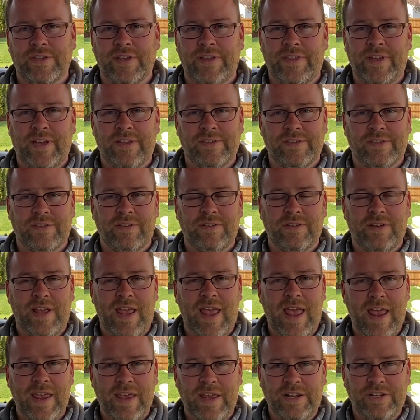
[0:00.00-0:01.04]
That does
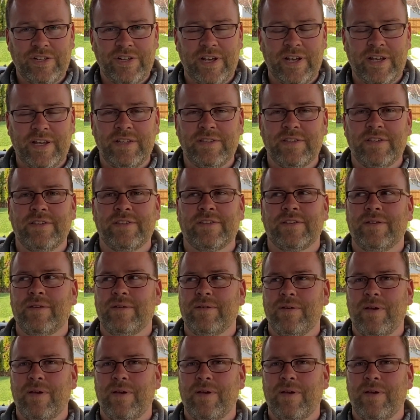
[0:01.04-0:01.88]
hanging chickens is